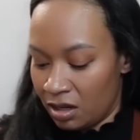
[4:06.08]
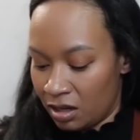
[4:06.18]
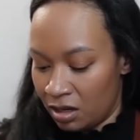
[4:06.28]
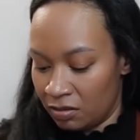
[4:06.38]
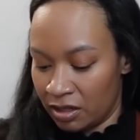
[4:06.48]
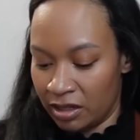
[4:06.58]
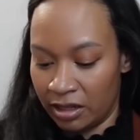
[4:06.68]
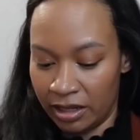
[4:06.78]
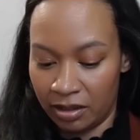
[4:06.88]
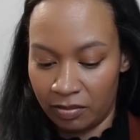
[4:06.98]
All
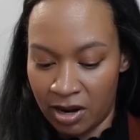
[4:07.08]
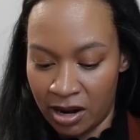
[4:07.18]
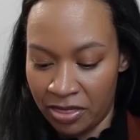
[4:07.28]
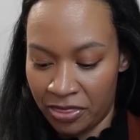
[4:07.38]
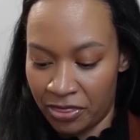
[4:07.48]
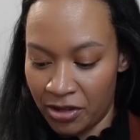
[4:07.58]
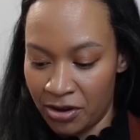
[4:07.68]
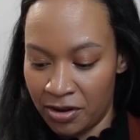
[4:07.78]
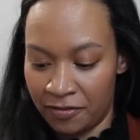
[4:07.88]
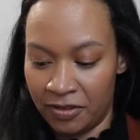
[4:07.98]
right, my
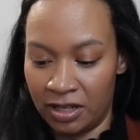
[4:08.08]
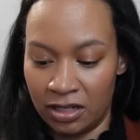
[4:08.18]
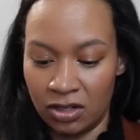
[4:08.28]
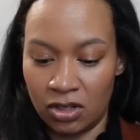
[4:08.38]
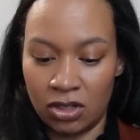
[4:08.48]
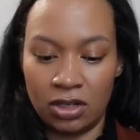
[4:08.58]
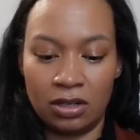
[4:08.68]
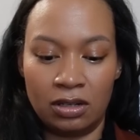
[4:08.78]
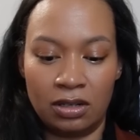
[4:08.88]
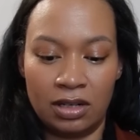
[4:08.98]
third finish
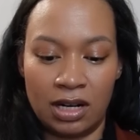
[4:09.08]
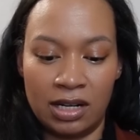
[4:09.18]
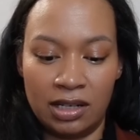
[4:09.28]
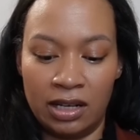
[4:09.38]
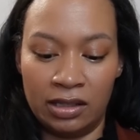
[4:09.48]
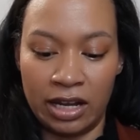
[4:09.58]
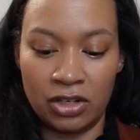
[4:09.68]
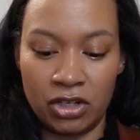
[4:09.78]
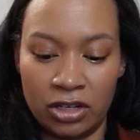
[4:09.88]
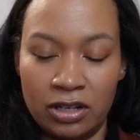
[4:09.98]
that I done
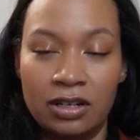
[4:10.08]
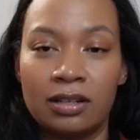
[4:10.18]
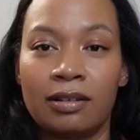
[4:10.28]
last year,